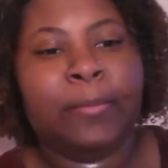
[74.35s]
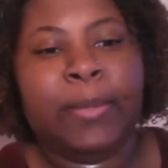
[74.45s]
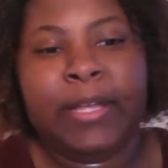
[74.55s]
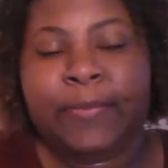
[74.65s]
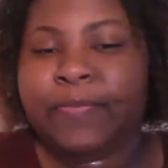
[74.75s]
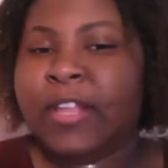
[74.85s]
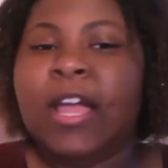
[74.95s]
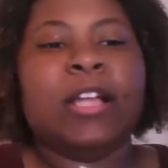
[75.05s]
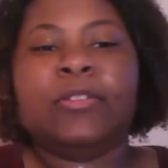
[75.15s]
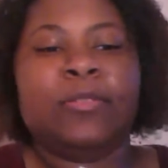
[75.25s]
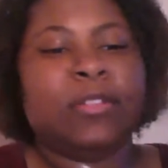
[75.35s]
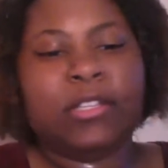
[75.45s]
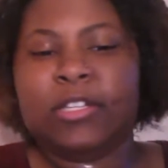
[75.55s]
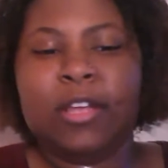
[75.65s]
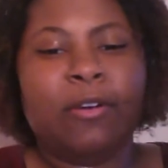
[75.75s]
But I just want
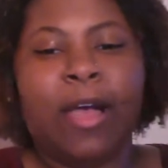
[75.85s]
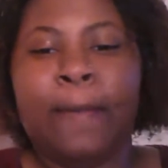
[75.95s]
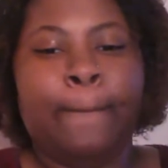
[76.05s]
to show how